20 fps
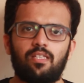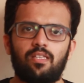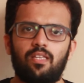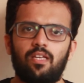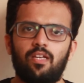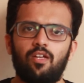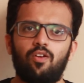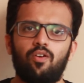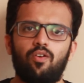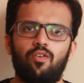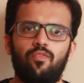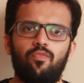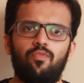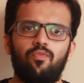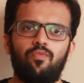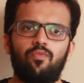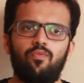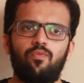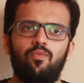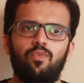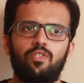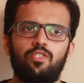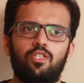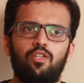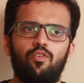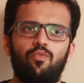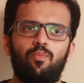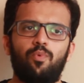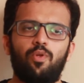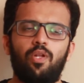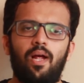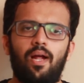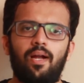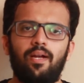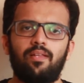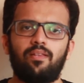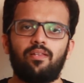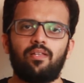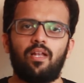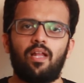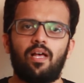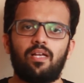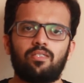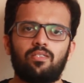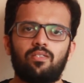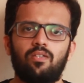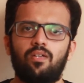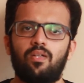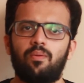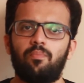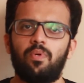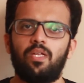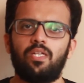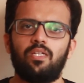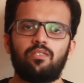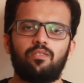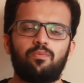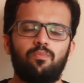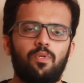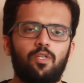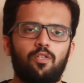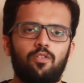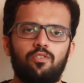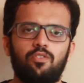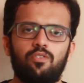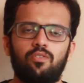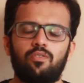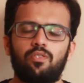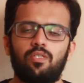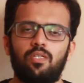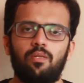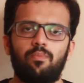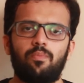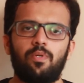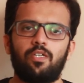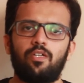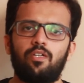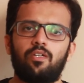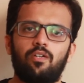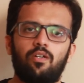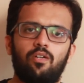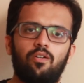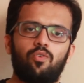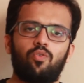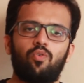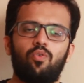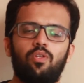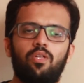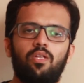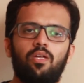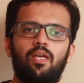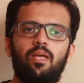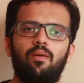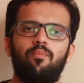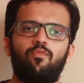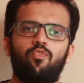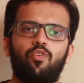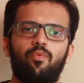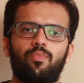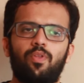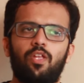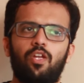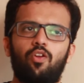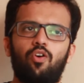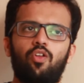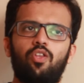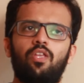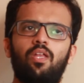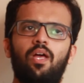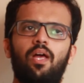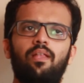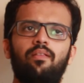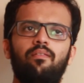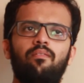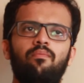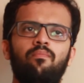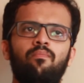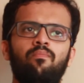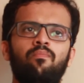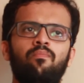think of which Liverpool had in the last 30 minutes, because Real Madrid controlled the game from there on and